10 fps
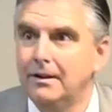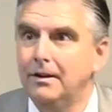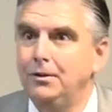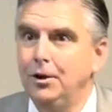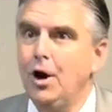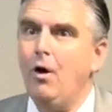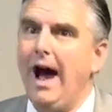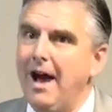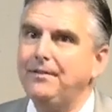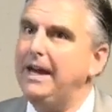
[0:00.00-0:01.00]
You're going to
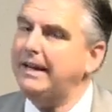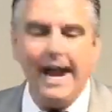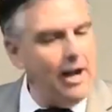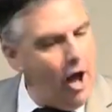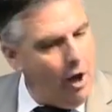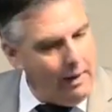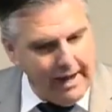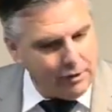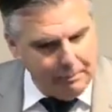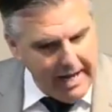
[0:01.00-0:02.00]
have, it can't
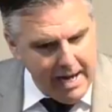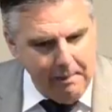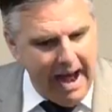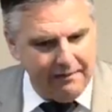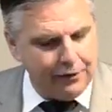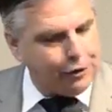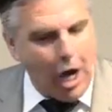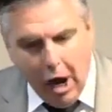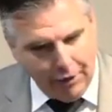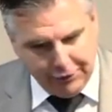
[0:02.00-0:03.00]
always be about the
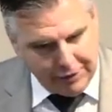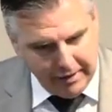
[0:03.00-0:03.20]
church.